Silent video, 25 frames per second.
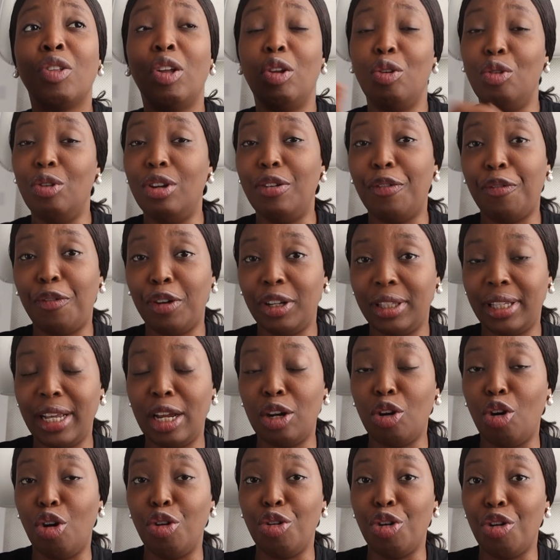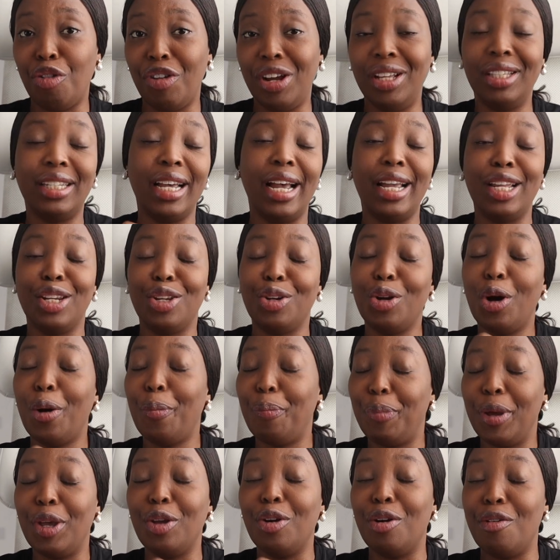you defaulted on your rent and you did
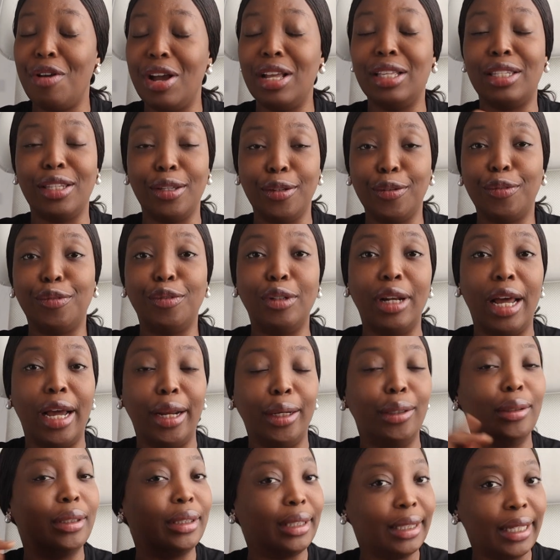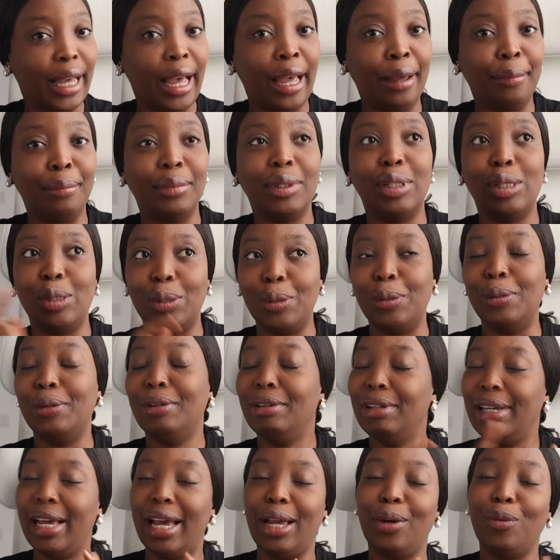not pay your rent in full and on time.
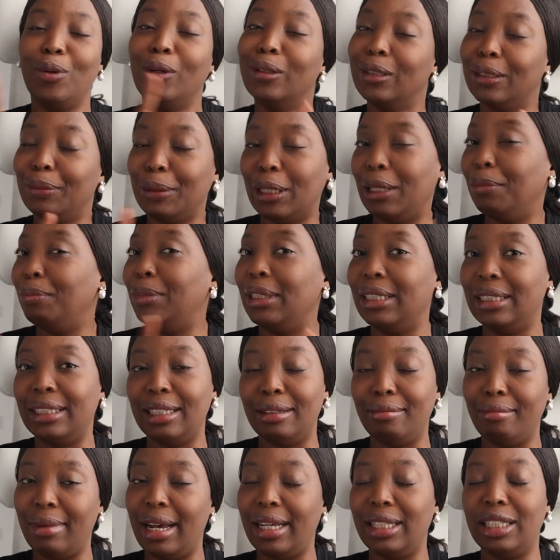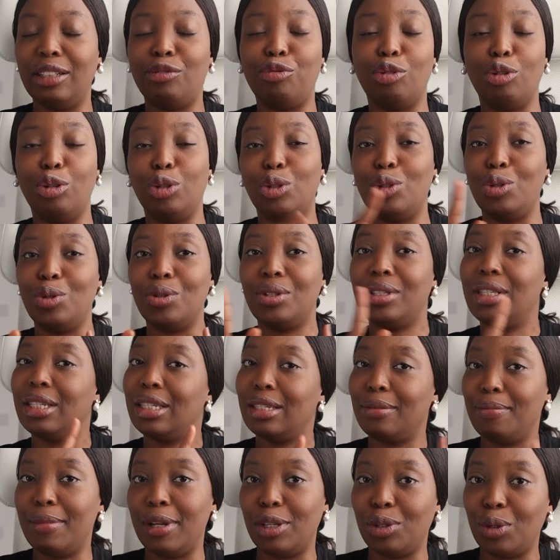So yeah, you want to keep this in mind if you want to use
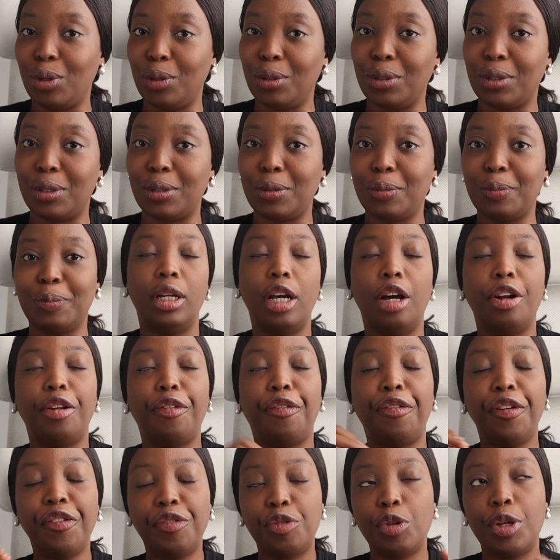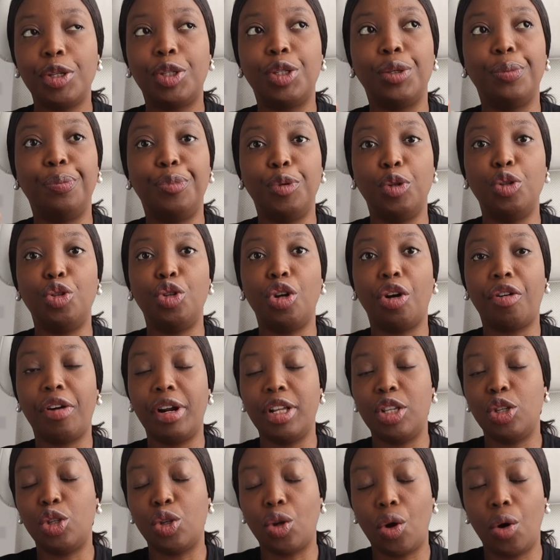these methods. Now, the fifth way to build your
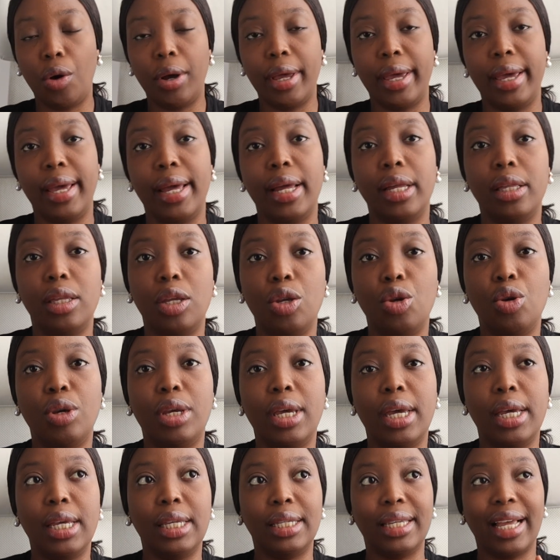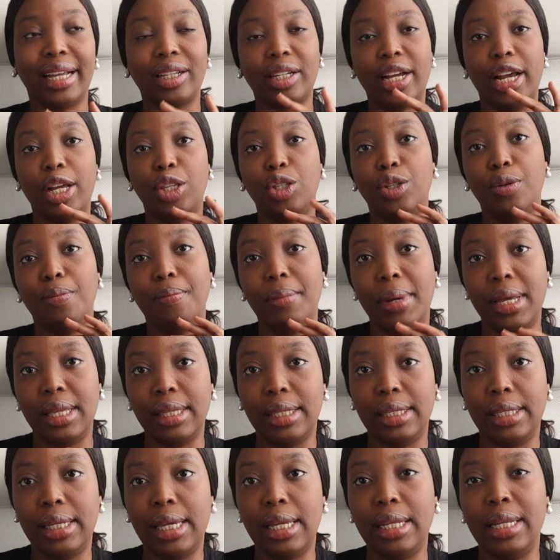credit score here in the UK is actually to
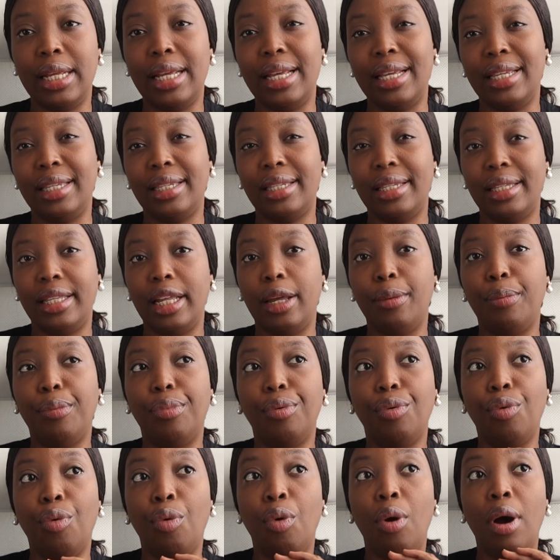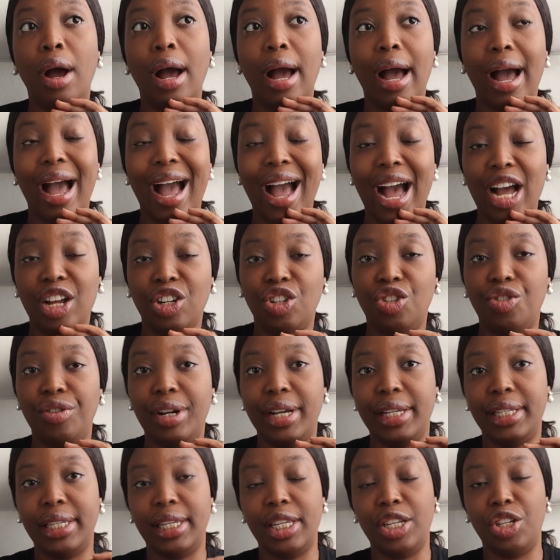maintain a stable
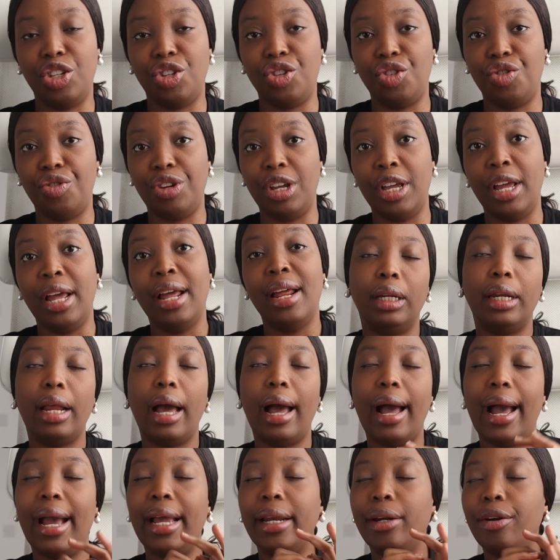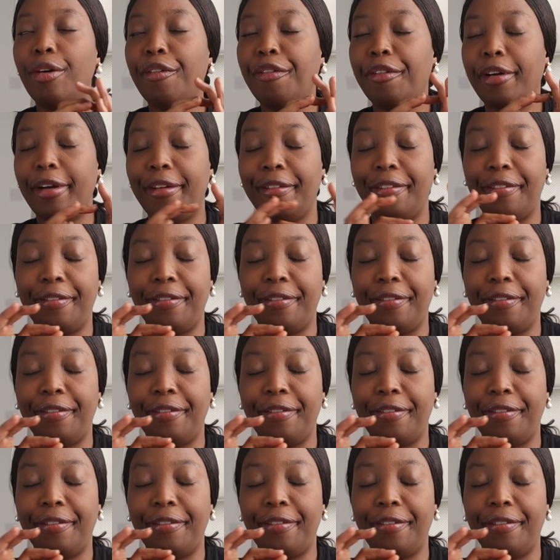address history. Now, I know for a